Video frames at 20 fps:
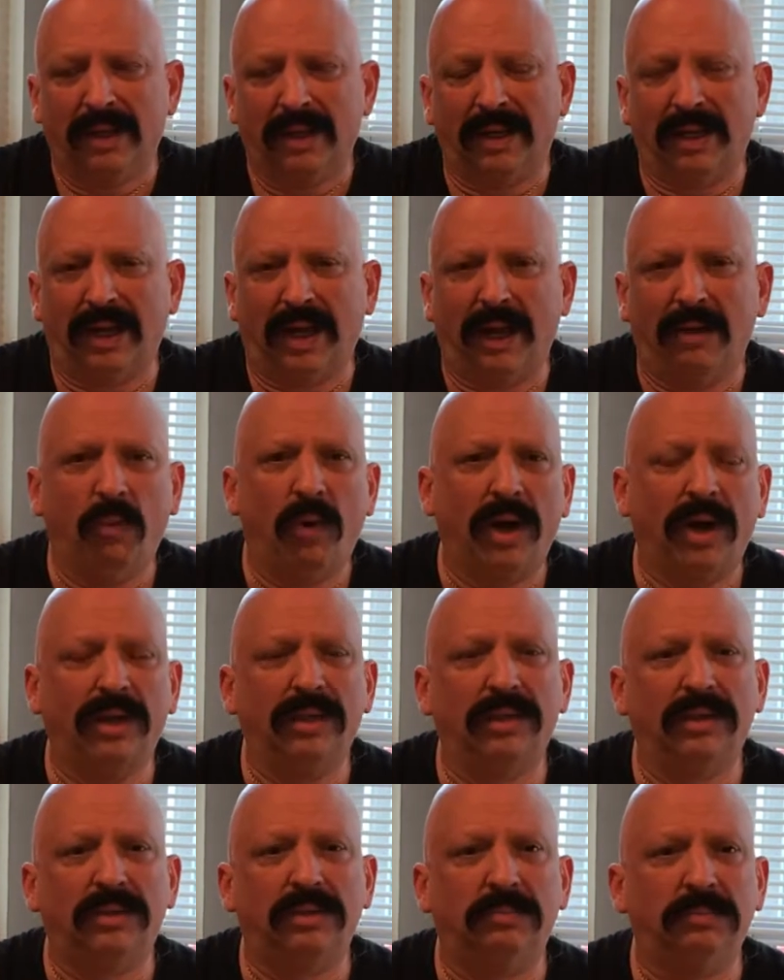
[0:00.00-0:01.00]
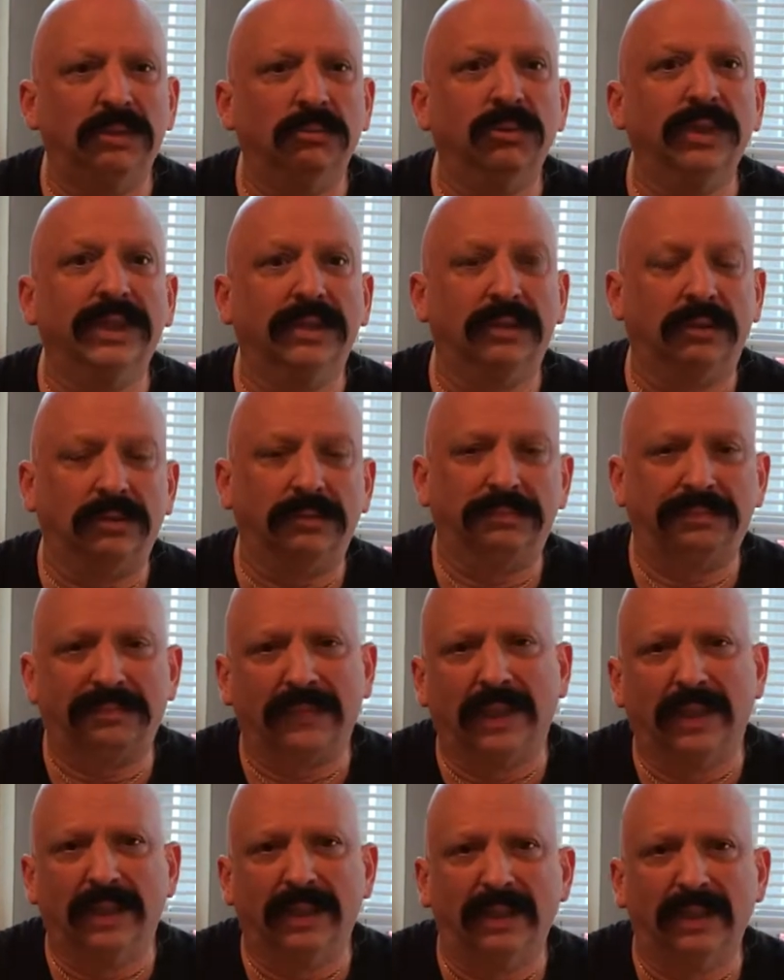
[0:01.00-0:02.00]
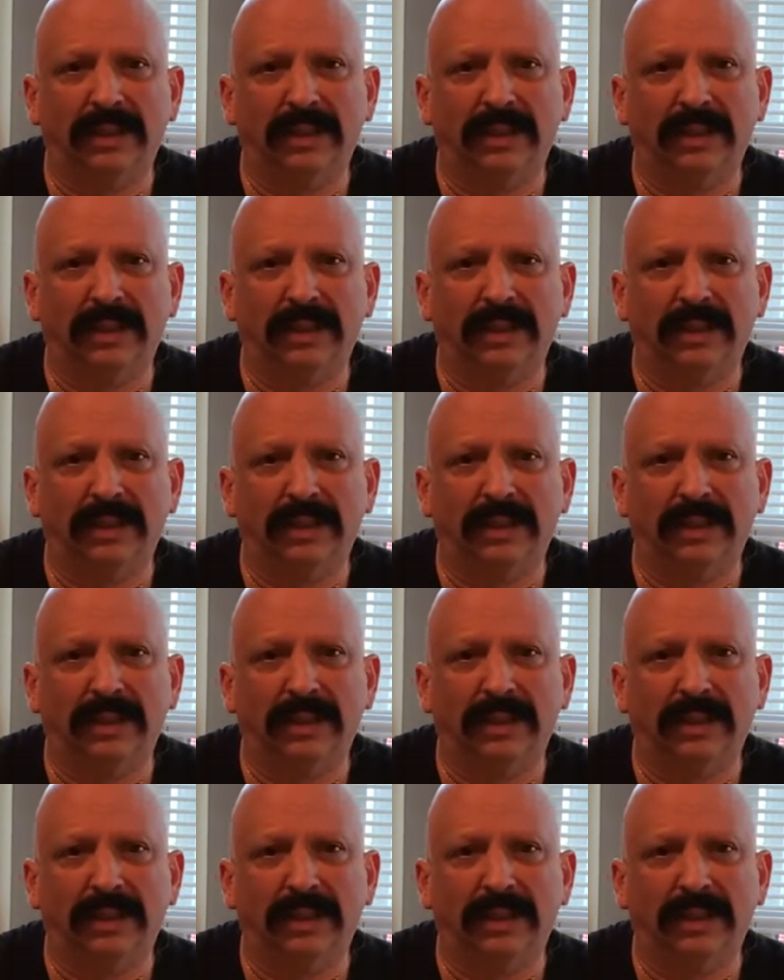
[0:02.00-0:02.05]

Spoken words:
I wanted it to be real. And